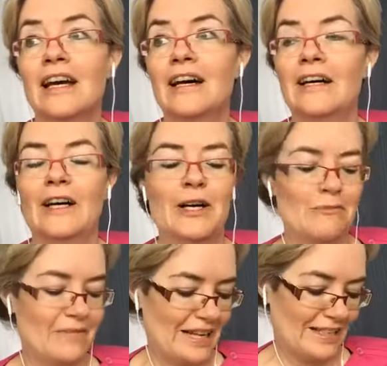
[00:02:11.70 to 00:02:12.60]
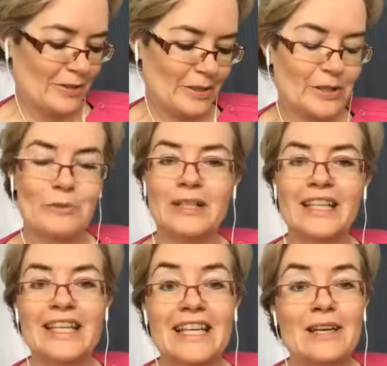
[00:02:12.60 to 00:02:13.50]
There was a really
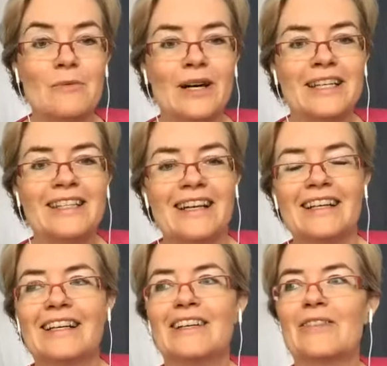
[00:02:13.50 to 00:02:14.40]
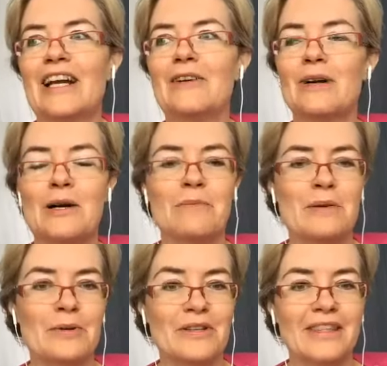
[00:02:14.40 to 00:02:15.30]
neat one right around my
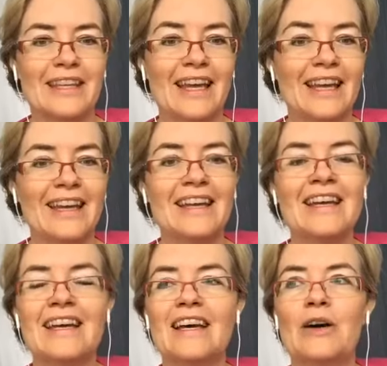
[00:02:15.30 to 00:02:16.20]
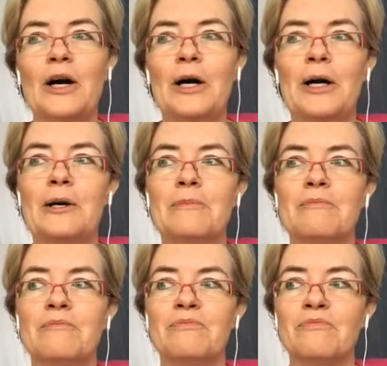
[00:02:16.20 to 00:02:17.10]
birthday.
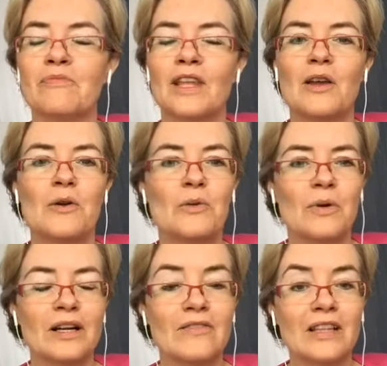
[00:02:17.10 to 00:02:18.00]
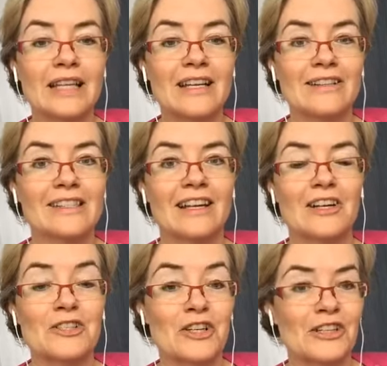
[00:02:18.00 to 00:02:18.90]
One of the leaders in our
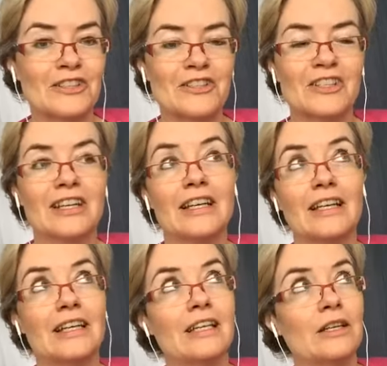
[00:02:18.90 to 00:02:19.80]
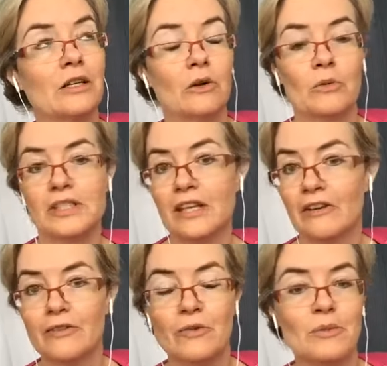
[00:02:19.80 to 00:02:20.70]
church, he was
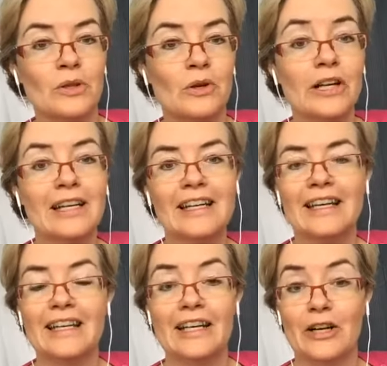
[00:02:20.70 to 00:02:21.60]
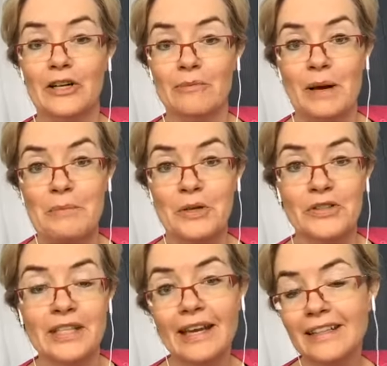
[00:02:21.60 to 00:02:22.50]
hearing from the Lord, and he heard my birth
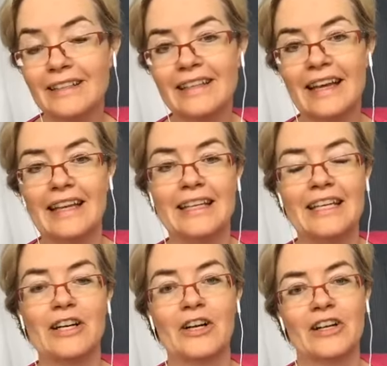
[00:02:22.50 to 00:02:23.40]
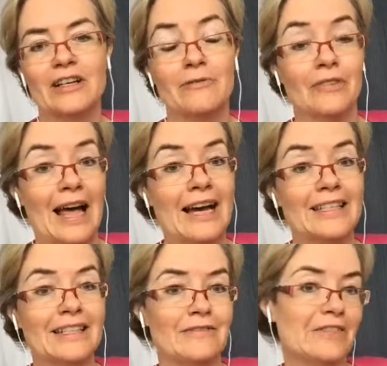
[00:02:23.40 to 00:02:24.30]
date, and he heard flat
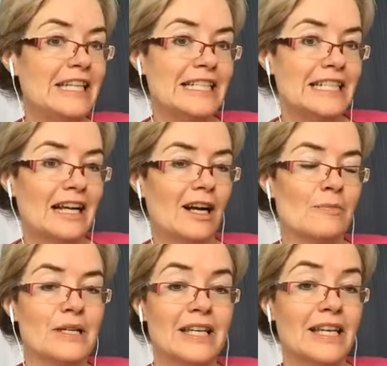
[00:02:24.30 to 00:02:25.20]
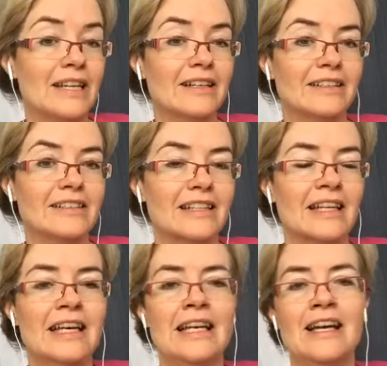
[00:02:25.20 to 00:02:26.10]
feet are being healed.
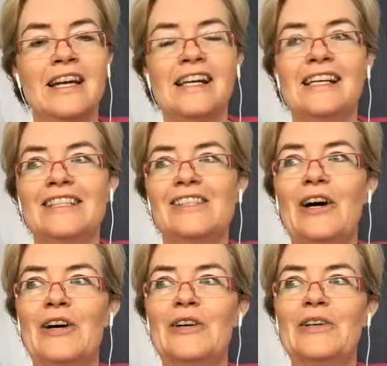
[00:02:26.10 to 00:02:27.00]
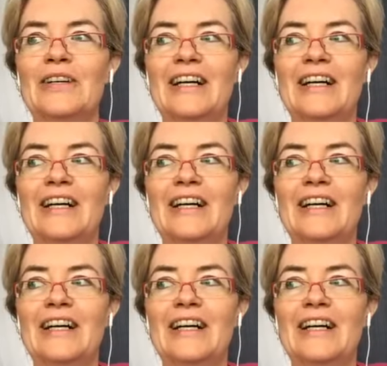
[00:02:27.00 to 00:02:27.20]
So